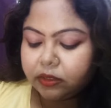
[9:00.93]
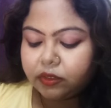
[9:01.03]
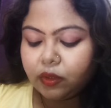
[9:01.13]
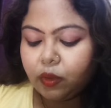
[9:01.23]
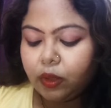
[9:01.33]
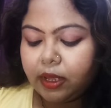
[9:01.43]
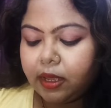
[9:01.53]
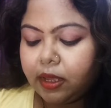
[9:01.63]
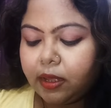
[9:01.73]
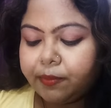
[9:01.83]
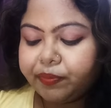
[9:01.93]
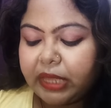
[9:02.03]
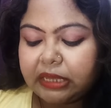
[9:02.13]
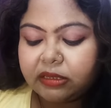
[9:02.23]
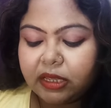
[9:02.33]
So
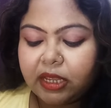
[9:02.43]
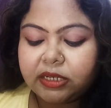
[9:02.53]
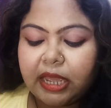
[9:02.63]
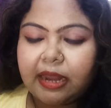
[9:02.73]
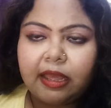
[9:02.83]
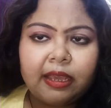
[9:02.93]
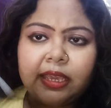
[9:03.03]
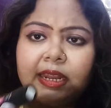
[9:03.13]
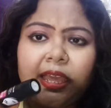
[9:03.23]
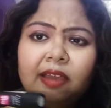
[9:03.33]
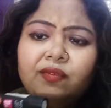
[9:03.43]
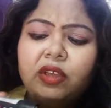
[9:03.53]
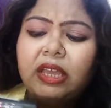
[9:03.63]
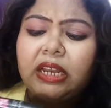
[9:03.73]
that's it, and again I have the